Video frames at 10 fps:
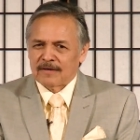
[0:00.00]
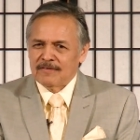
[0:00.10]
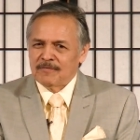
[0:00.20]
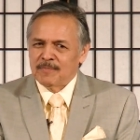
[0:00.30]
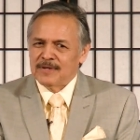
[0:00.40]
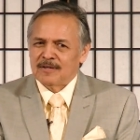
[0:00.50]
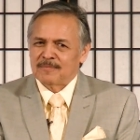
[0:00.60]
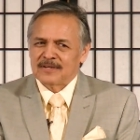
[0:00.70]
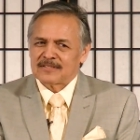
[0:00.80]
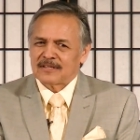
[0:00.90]
I've never been there,
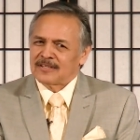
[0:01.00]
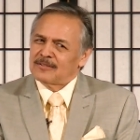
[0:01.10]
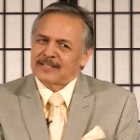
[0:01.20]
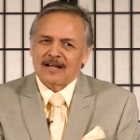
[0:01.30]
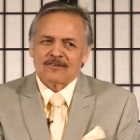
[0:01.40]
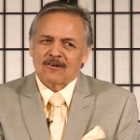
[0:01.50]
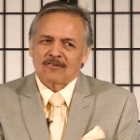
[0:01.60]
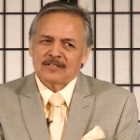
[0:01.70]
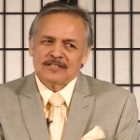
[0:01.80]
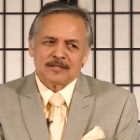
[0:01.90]
but it's a little town
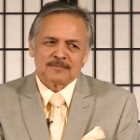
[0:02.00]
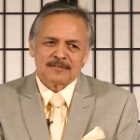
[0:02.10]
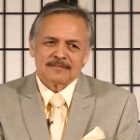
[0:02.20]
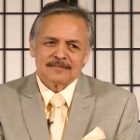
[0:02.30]
called Egypt.